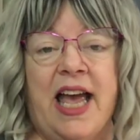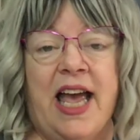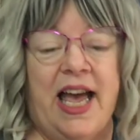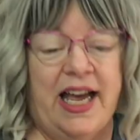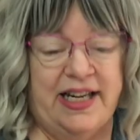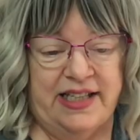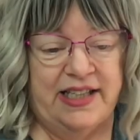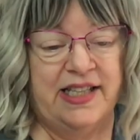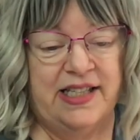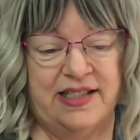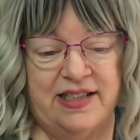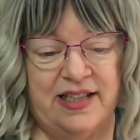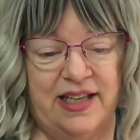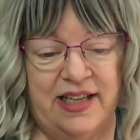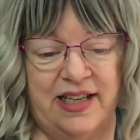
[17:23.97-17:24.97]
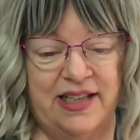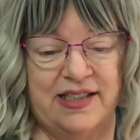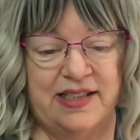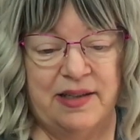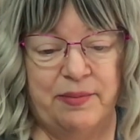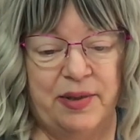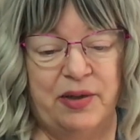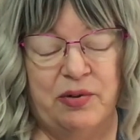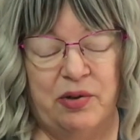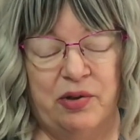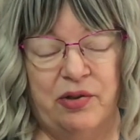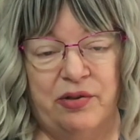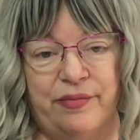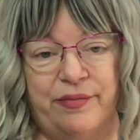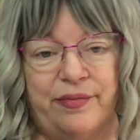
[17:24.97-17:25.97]
And this is about,
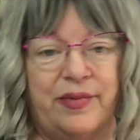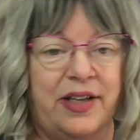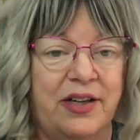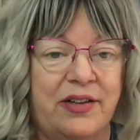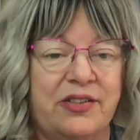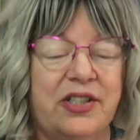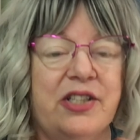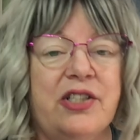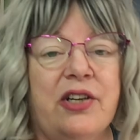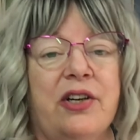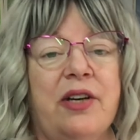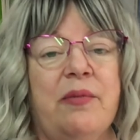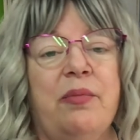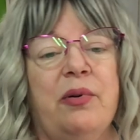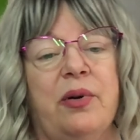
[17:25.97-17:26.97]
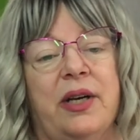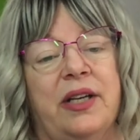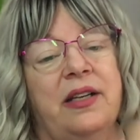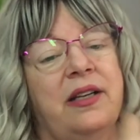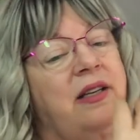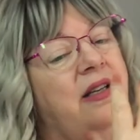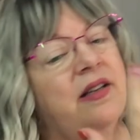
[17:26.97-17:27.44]
you know, it's a turning point,